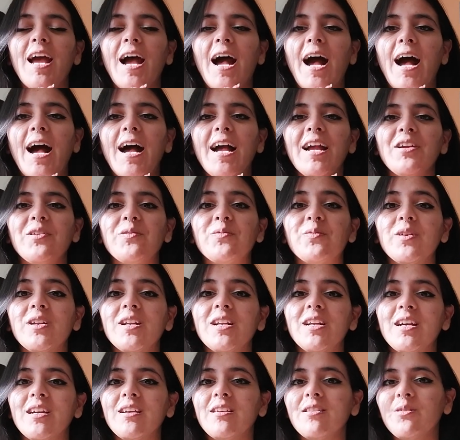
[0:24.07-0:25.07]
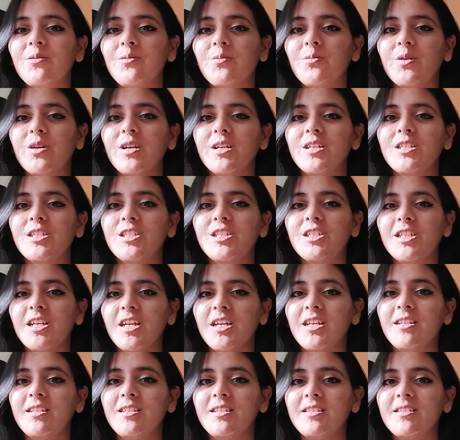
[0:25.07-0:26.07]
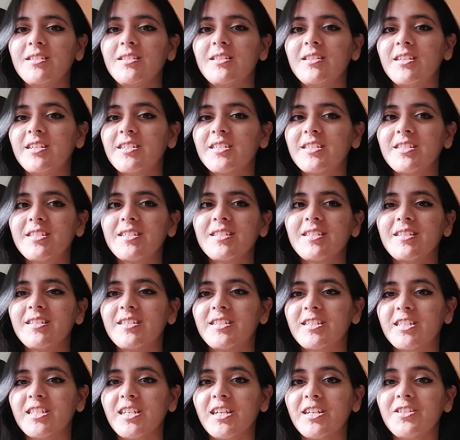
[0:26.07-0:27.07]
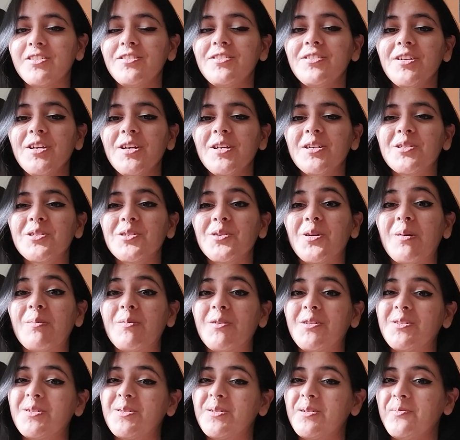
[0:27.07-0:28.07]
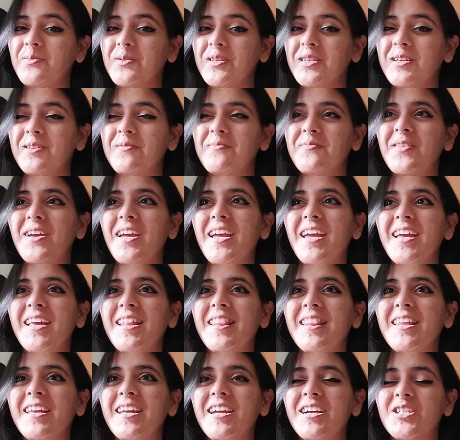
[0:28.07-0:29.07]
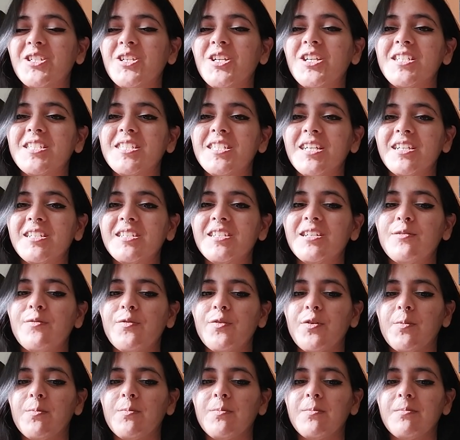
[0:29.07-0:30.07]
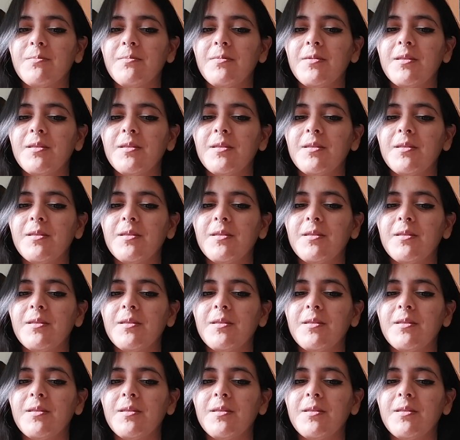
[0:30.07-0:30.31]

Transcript: I really like the way Jay did theirs in their channel, so I'm going to copy them. And they actually started from